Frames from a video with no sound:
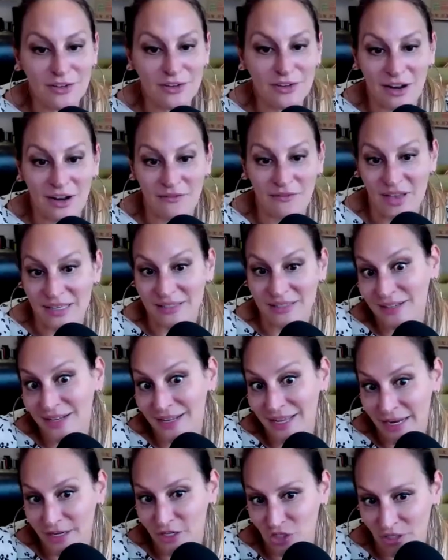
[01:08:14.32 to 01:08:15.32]
an
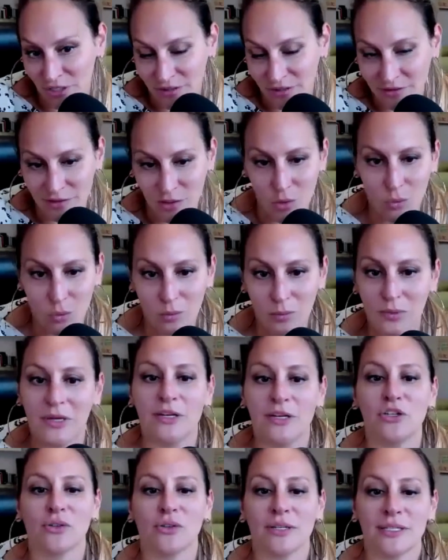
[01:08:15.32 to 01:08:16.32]
investigation, so it will be
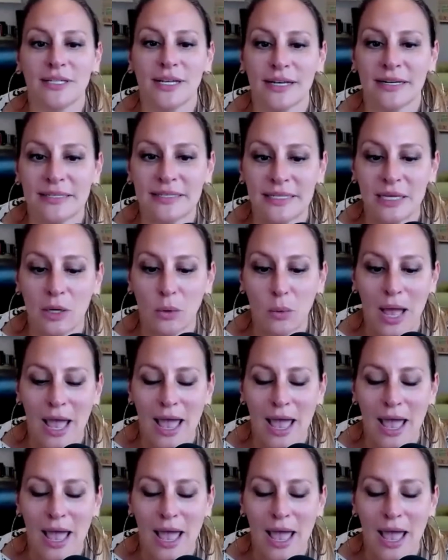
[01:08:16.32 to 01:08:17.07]
interesting to see what